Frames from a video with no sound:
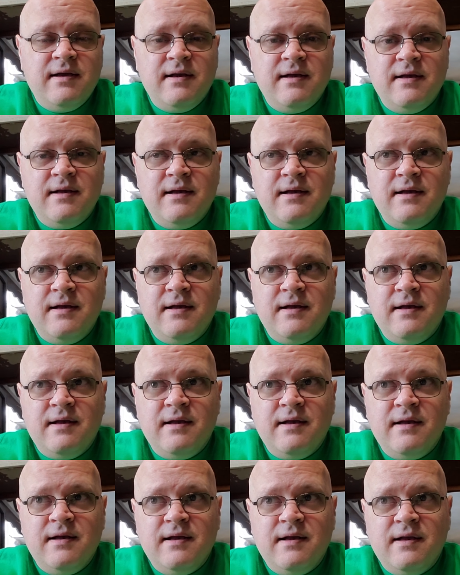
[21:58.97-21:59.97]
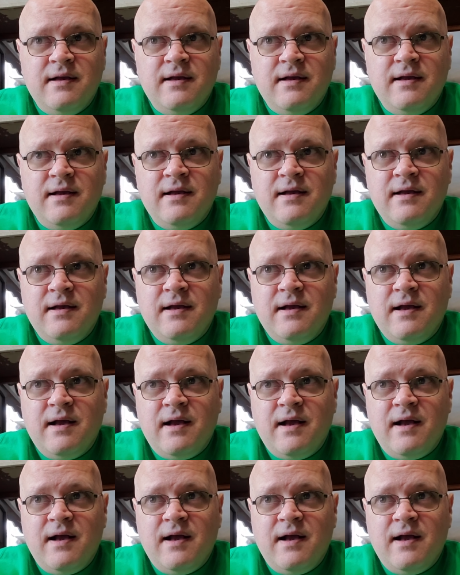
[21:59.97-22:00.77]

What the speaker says: (no one is talking)